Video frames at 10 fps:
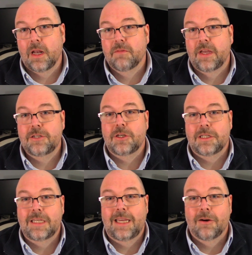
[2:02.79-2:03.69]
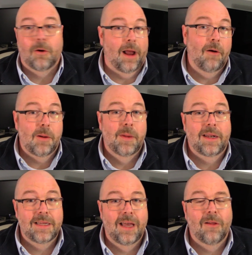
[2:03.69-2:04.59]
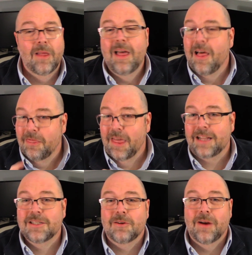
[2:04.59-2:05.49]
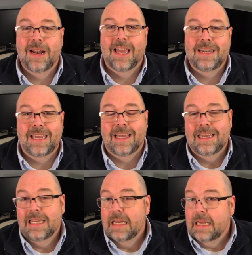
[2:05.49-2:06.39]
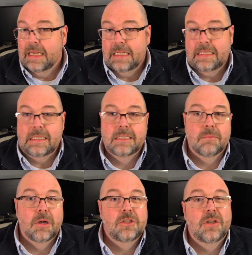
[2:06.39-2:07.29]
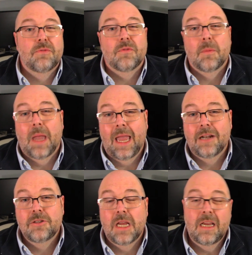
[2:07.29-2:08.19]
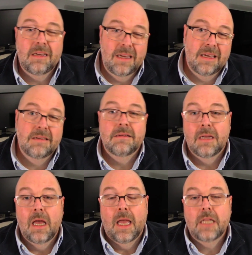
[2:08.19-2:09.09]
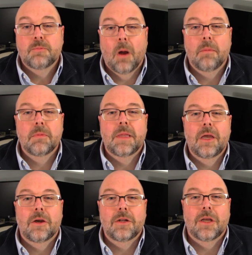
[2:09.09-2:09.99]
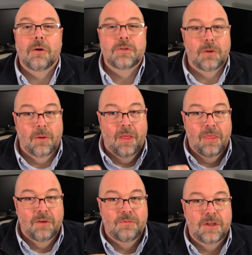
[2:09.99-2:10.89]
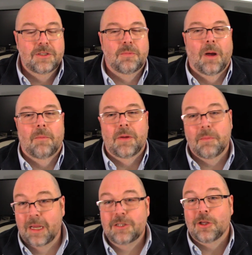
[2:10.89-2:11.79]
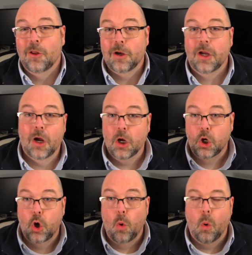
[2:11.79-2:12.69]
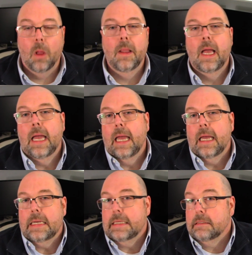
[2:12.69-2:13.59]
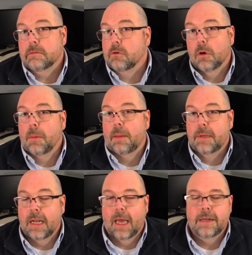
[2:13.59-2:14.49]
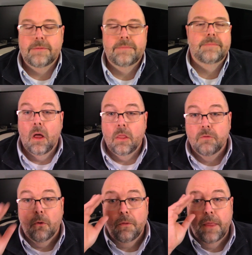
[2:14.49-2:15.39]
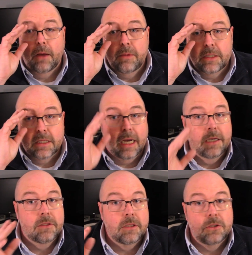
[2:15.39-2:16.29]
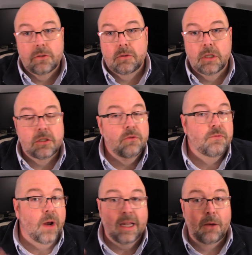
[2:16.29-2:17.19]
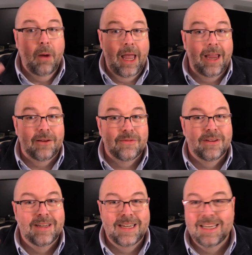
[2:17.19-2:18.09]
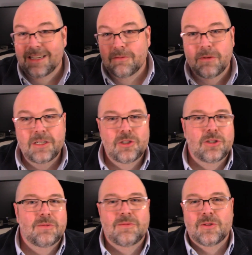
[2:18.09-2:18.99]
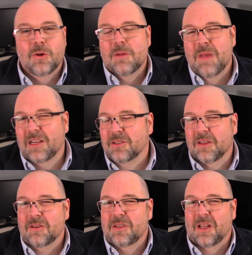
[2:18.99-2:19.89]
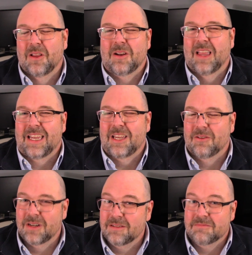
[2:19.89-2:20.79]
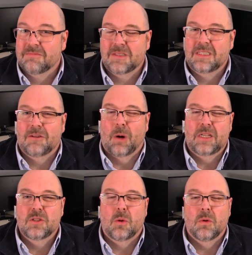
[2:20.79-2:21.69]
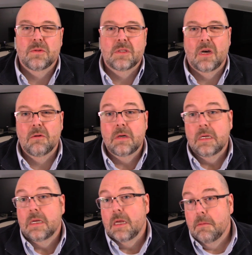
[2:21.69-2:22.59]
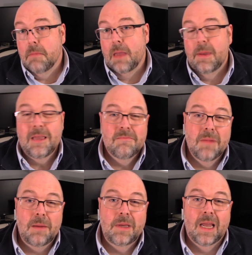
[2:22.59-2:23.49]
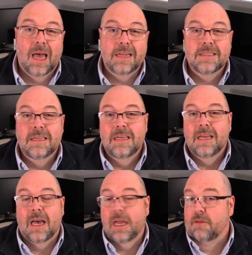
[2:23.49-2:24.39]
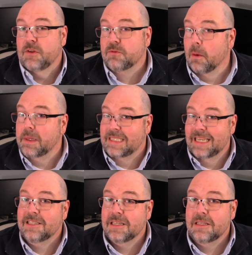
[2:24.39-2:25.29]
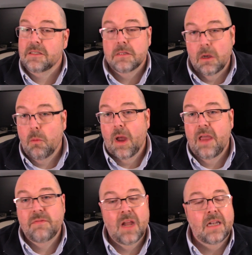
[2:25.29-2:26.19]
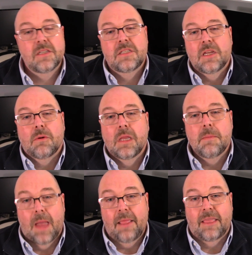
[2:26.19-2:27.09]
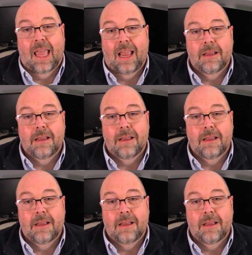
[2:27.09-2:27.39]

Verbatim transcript: of AGT or Howie Mandel, that's a great idea. Is it much different from a handshake? Eh, it's probably a good go-to, the fist bump. It makes you look cool, uh, or maybe not. The fourth thing we discussed is just a friendly wave, uh, which sort of makes look, you look like you're in grade school. So maybe, maybe not. Uh, if it's from a distance, a wave, not necessarily a bad thing.